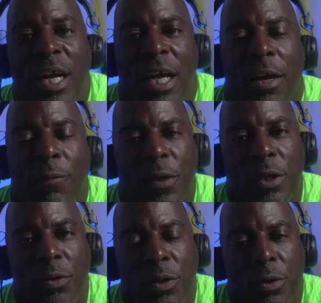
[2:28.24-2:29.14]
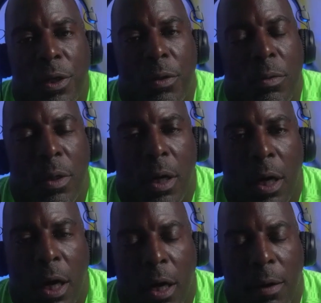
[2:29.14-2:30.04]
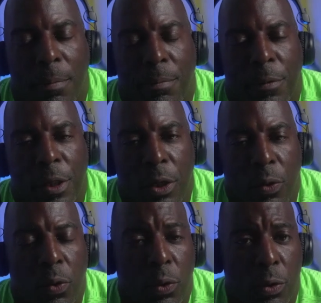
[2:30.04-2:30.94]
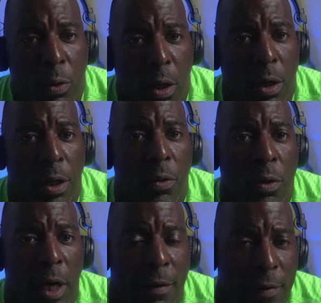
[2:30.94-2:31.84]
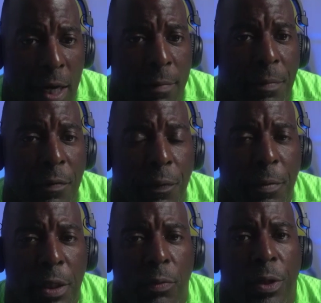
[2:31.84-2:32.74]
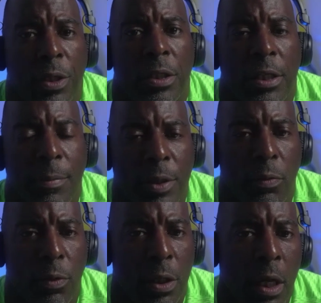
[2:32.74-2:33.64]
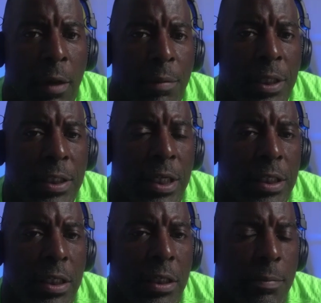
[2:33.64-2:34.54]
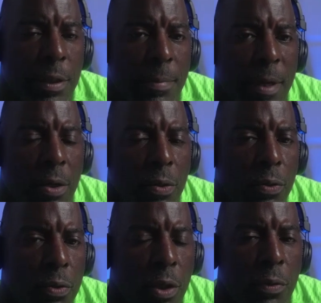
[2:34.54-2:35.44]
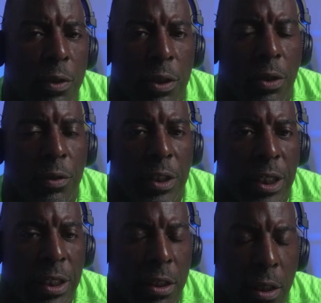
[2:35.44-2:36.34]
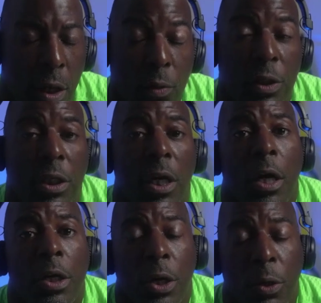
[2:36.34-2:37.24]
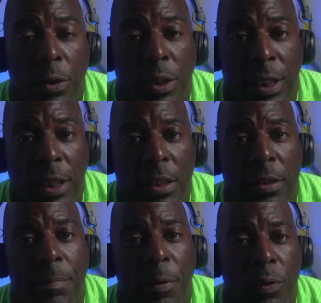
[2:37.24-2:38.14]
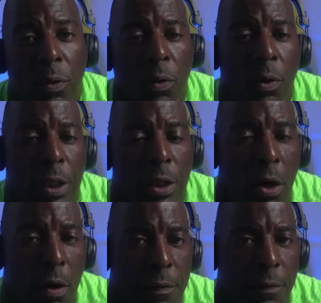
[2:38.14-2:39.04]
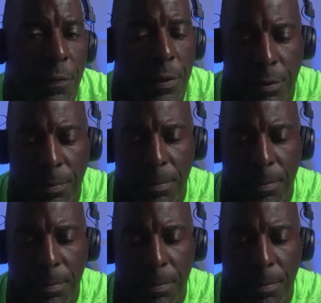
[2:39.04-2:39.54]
And for those who don't know who you are or have not been familiar with some of your work, please tell us a little bit about who Coach Kurtz is, both on and off the field.